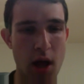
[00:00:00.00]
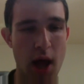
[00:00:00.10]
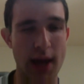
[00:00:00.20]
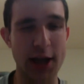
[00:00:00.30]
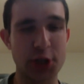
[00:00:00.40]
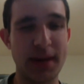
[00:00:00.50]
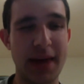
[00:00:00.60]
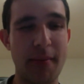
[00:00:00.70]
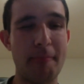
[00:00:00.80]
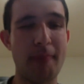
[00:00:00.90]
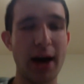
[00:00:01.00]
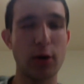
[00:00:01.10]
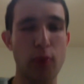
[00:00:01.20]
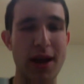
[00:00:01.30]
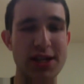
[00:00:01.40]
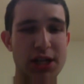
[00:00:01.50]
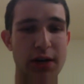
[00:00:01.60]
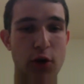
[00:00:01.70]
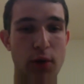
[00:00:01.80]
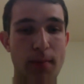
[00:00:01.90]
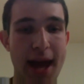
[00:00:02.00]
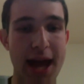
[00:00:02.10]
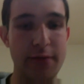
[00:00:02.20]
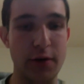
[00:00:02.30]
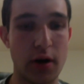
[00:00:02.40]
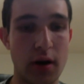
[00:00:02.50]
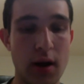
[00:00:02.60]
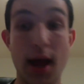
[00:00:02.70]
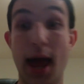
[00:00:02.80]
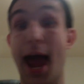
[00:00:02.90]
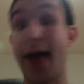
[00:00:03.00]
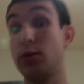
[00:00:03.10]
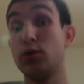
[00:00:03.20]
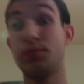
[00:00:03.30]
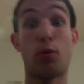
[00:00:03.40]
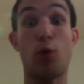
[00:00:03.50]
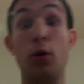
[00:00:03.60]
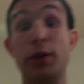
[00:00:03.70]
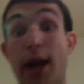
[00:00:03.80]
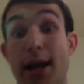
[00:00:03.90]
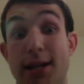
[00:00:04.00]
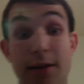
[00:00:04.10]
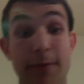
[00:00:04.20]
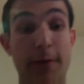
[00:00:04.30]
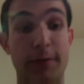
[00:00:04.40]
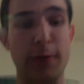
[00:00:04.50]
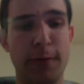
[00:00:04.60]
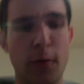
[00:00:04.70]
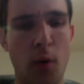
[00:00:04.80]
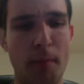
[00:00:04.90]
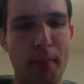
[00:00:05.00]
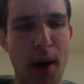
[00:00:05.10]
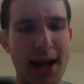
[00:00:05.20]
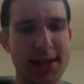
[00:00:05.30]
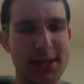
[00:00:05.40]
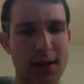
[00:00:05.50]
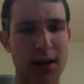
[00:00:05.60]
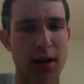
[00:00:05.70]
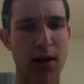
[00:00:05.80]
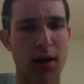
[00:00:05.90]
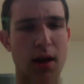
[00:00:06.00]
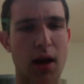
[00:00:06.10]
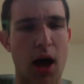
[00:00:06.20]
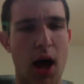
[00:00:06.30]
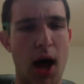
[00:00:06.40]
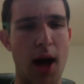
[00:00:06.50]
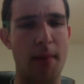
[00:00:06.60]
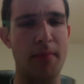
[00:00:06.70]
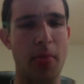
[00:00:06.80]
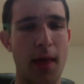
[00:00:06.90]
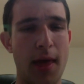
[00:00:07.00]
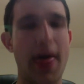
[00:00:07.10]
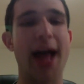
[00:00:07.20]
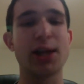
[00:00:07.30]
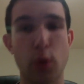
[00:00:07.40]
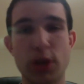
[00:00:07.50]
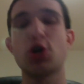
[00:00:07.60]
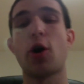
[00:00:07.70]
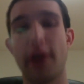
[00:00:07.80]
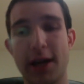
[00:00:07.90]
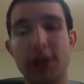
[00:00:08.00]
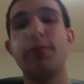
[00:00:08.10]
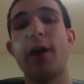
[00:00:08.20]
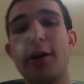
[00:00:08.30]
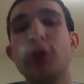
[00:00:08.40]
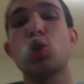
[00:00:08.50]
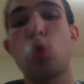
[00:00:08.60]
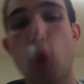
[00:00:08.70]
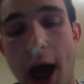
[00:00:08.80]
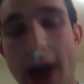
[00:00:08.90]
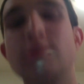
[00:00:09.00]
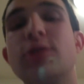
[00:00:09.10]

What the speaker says: He actually became a model resident of good behavior, and he was paroled in 1954. But that's when he started his various crimes